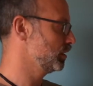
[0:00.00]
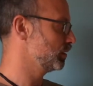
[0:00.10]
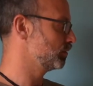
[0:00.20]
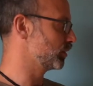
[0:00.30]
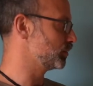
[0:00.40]

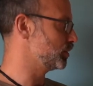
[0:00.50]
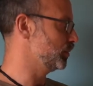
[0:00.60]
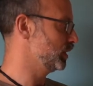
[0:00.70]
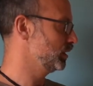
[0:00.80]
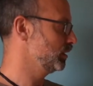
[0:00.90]
The verb to
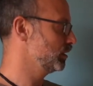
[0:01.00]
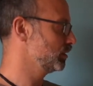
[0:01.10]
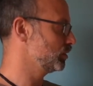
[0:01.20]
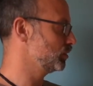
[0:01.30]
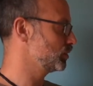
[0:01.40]
be,
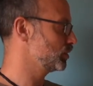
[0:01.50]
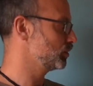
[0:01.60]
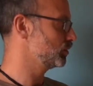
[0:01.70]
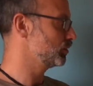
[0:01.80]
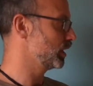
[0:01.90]
used
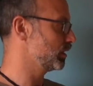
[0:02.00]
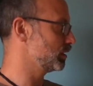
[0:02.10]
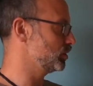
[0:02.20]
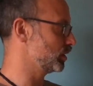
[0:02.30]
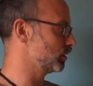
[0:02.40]
to, and the
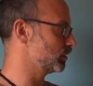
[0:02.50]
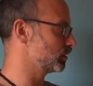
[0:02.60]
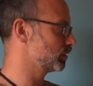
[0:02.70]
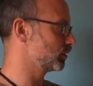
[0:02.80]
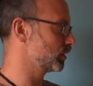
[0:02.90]
gerund.
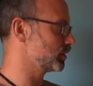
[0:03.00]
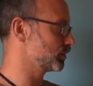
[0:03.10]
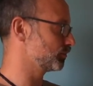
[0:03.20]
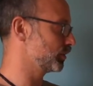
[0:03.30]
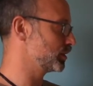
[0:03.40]
Okay, this is
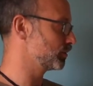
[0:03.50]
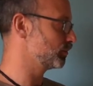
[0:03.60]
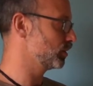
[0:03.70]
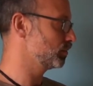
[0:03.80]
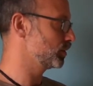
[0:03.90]
a phrasal
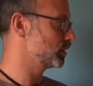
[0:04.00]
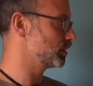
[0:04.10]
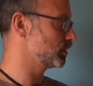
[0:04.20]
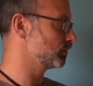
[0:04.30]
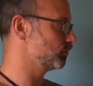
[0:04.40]
verb, but it's
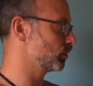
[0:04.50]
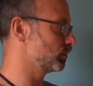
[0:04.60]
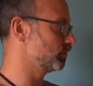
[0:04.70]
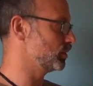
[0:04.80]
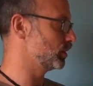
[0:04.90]
in the form
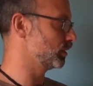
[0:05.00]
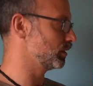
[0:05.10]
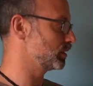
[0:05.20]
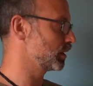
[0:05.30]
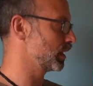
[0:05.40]
of
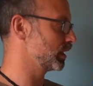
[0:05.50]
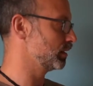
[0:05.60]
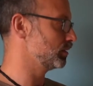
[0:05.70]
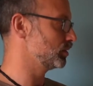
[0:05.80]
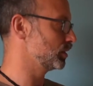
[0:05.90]
gerund,
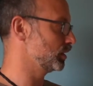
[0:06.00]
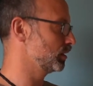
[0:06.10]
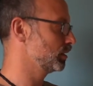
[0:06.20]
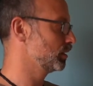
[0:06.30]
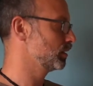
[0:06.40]
ing.
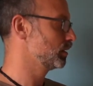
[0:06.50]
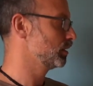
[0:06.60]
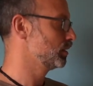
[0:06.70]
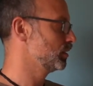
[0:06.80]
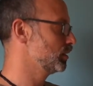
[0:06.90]

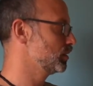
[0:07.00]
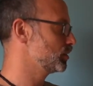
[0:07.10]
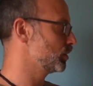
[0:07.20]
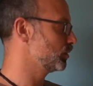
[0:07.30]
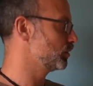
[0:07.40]

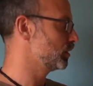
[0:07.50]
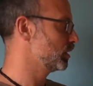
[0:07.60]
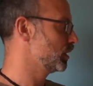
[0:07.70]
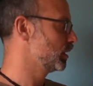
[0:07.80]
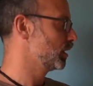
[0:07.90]
So,
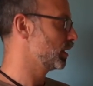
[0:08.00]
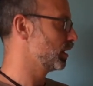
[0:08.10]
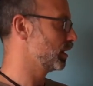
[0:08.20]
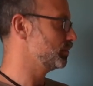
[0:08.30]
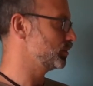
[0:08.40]

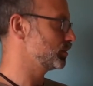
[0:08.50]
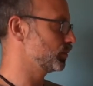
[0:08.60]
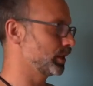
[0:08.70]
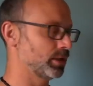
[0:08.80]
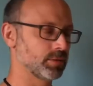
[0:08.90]
I'm used to
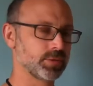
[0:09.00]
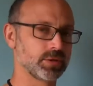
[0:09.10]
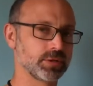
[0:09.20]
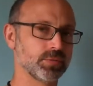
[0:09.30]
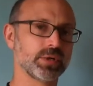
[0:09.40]
waking up
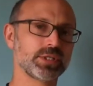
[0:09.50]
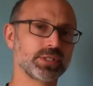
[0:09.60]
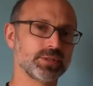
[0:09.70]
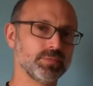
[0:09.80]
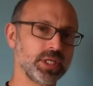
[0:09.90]
early. What does
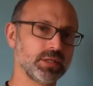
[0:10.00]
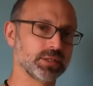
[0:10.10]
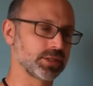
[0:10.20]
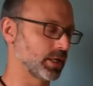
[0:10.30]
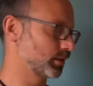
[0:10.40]
this mean
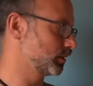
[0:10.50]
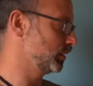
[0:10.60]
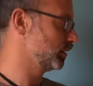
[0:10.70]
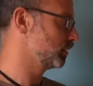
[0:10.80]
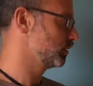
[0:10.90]
exactly?